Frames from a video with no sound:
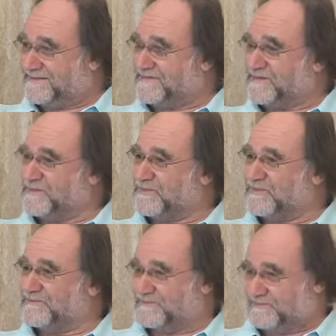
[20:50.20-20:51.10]
So
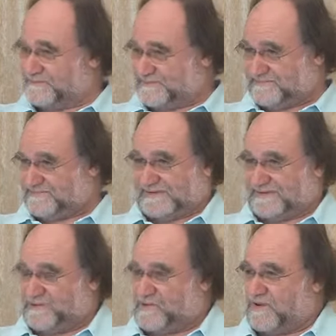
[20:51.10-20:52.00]

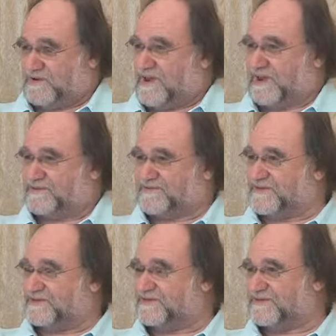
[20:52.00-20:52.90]
I don't quite know how it
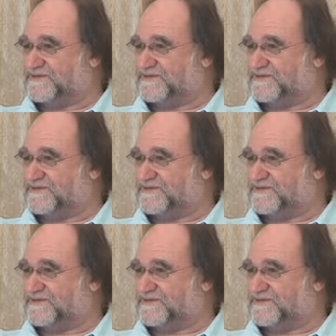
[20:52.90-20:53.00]
started.